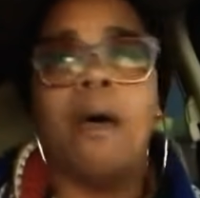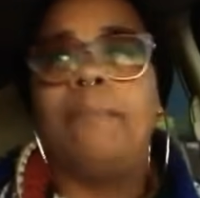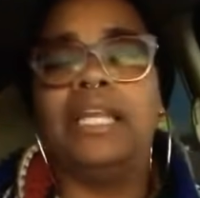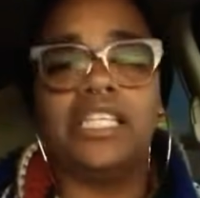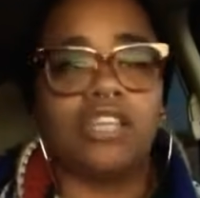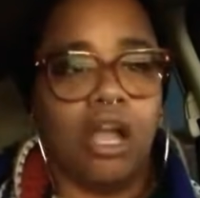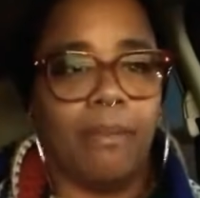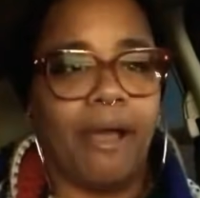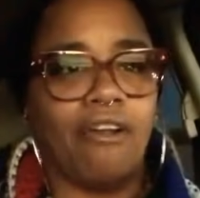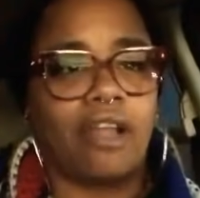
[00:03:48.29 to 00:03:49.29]
But let's talk
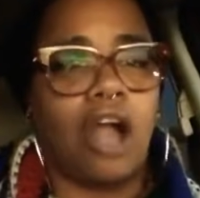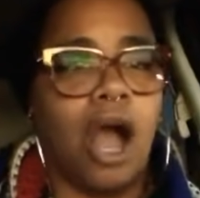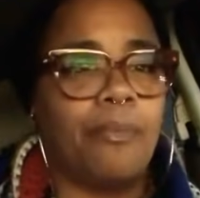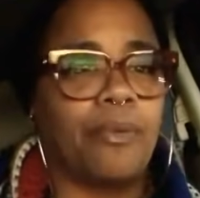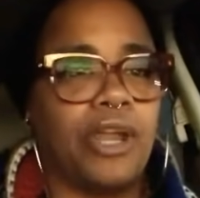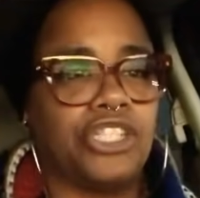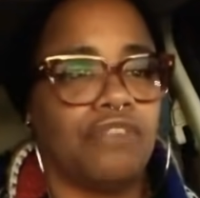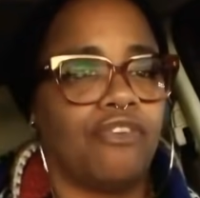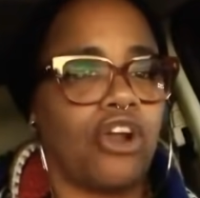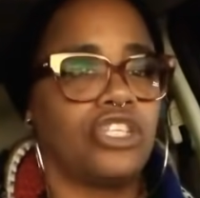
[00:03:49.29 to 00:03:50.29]
about
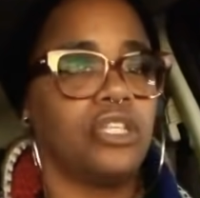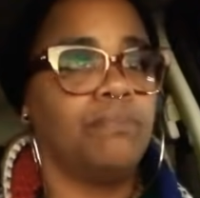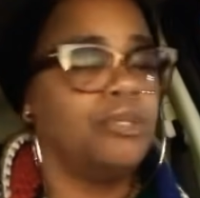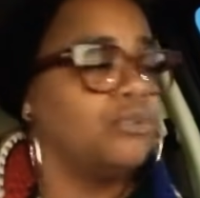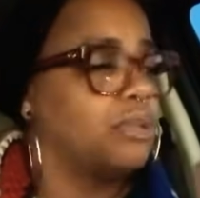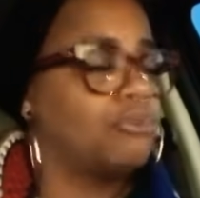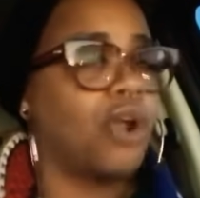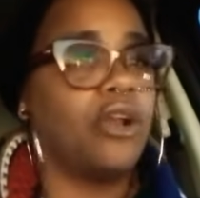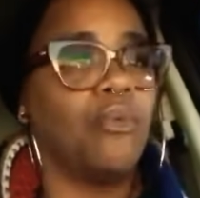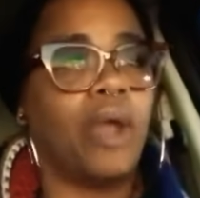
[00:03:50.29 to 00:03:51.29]
Operation Varsity Blues. I'm
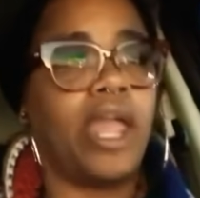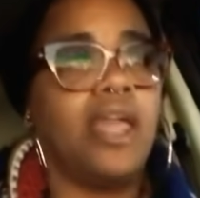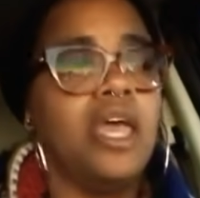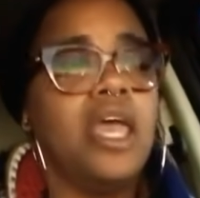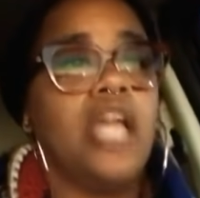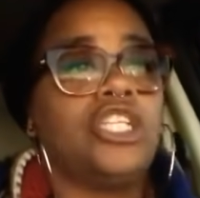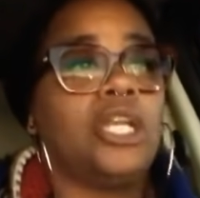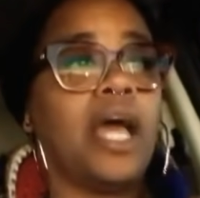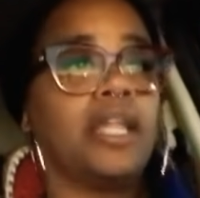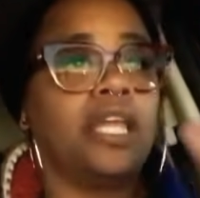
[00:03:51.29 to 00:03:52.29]
trying to wait
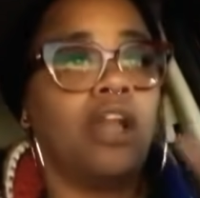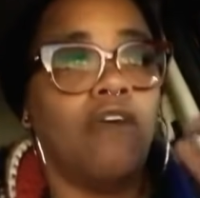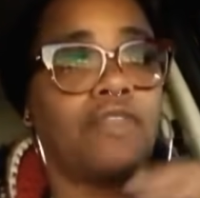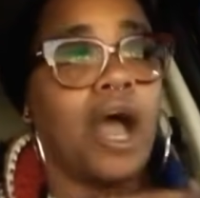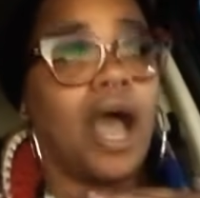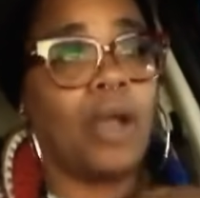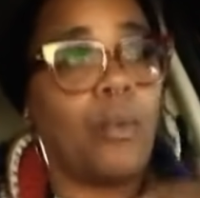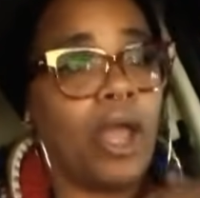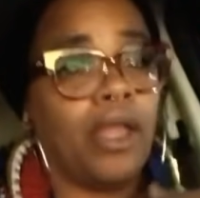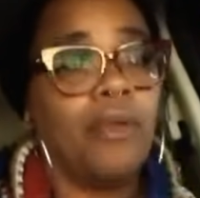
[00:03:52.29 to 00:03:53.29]
until I get off the
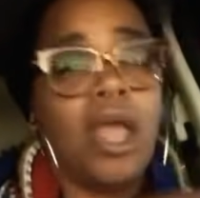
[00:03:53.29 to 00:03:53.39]
highway.